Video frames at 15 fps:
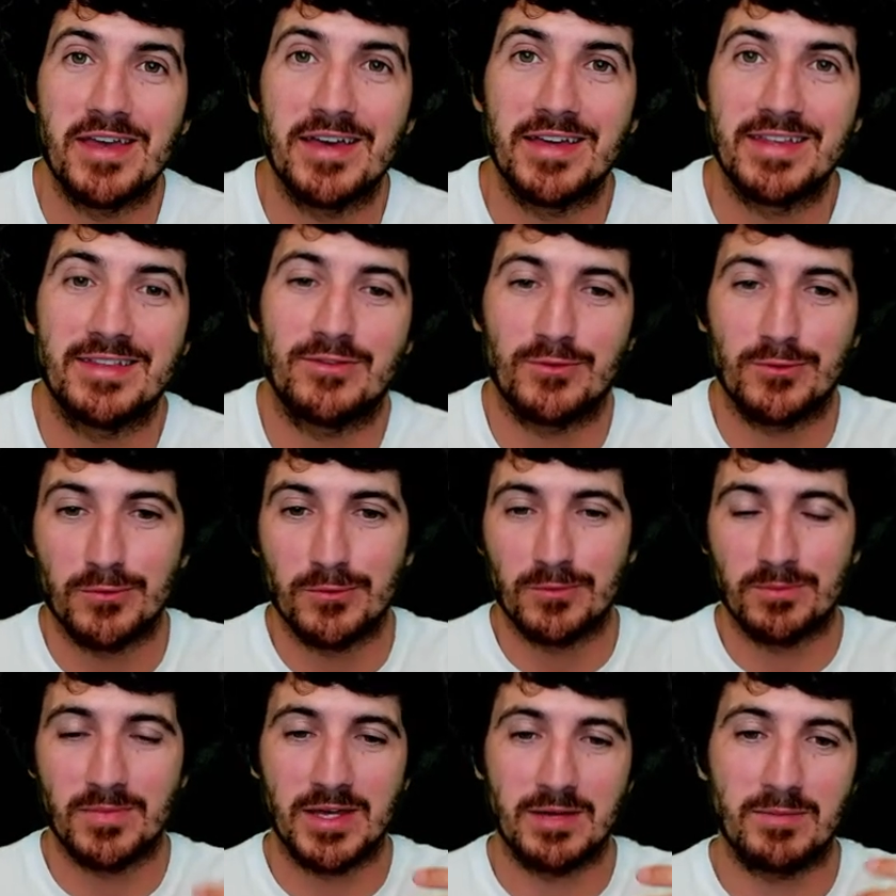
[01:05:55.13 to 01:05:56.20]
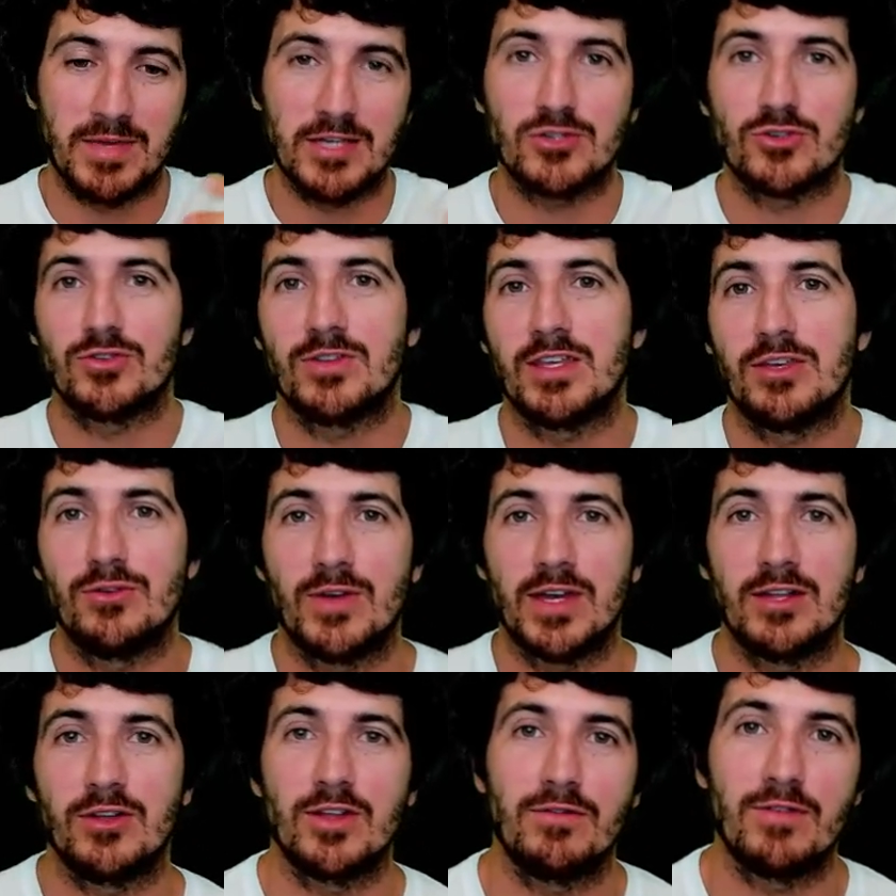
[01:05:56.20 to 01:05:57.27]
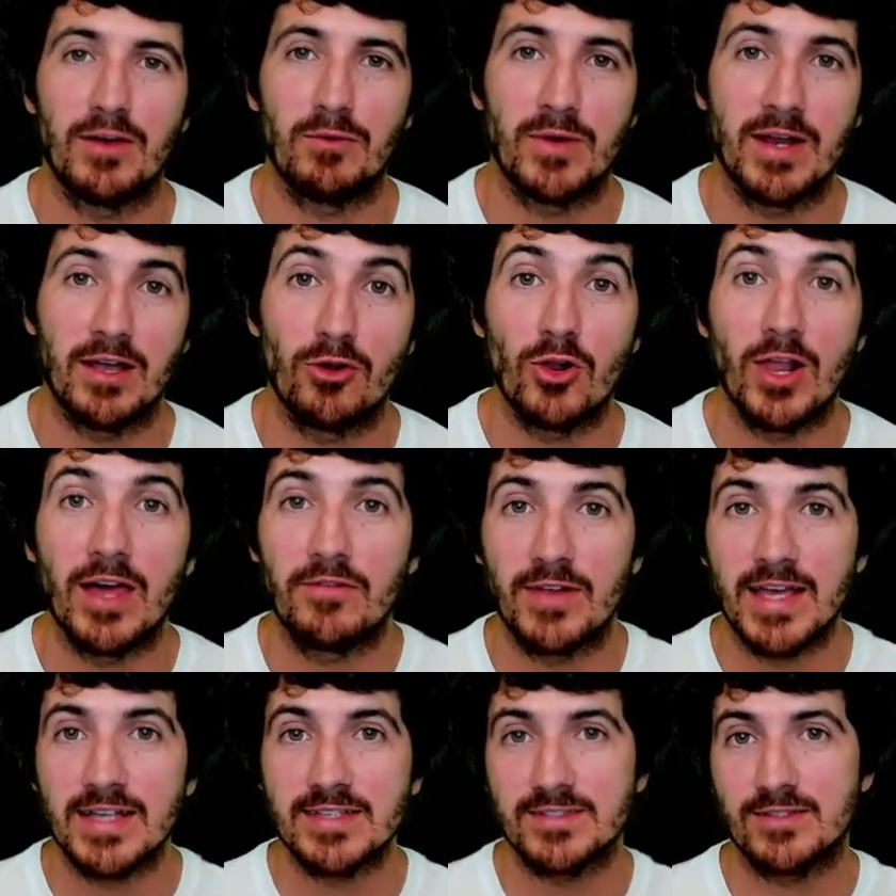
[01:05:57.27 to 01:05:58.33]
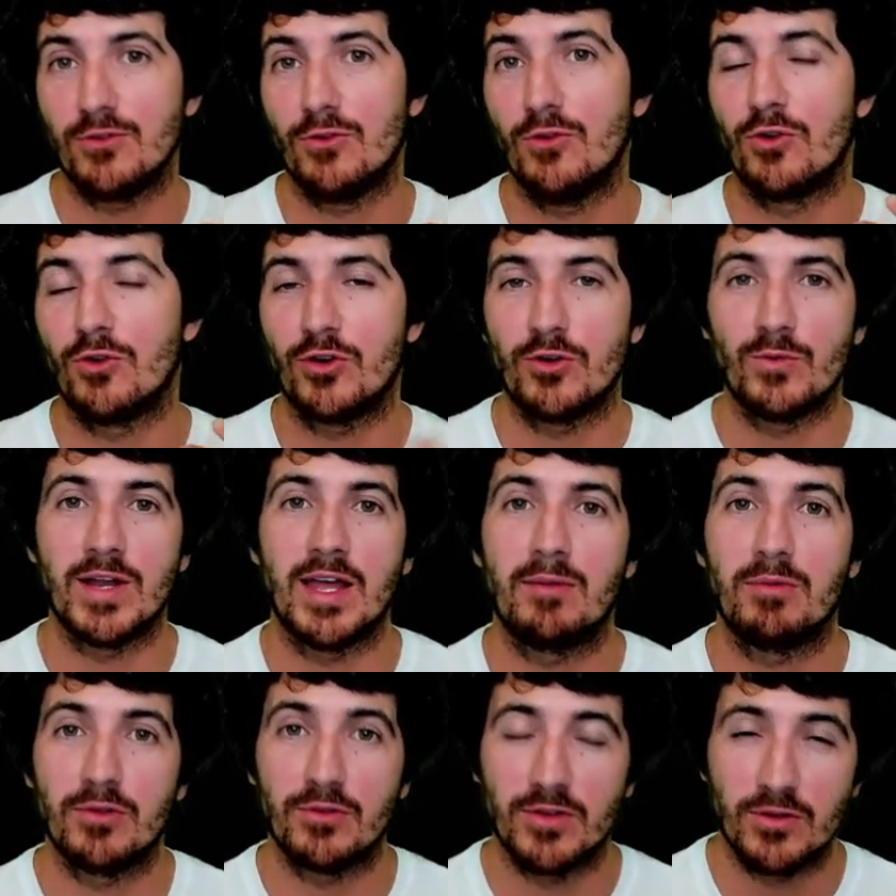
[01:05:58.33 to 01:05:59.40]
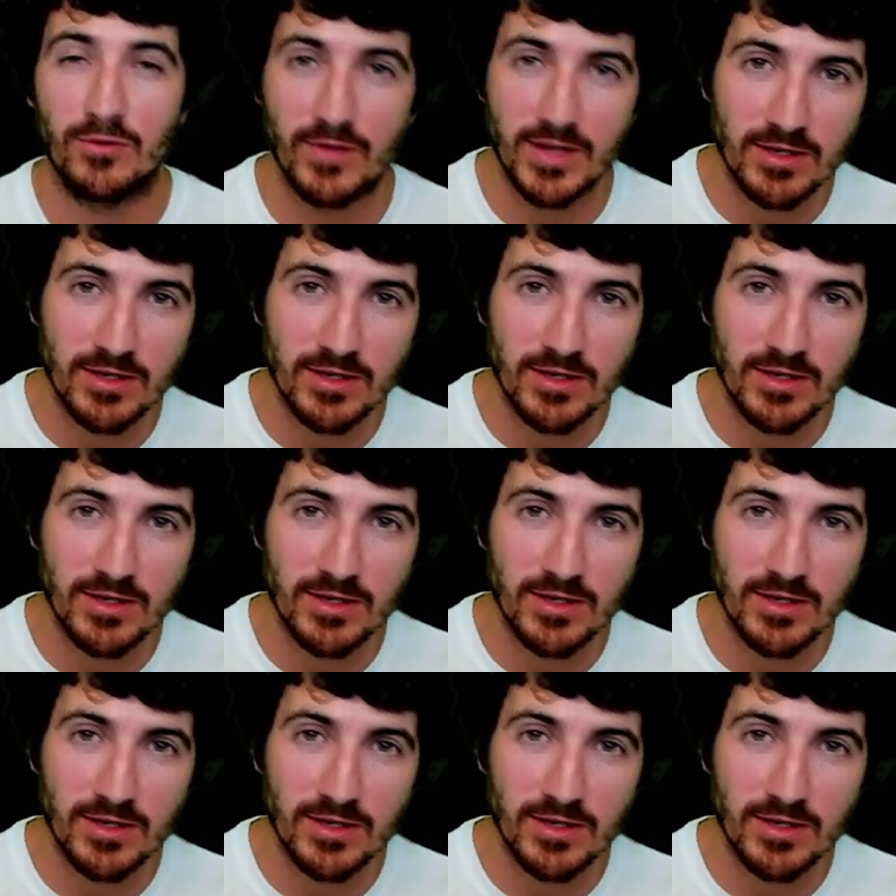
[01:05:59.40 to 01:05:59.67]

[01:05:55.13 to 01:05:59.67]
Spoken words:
yet to make sure that you get notified when I go live next or when I upload new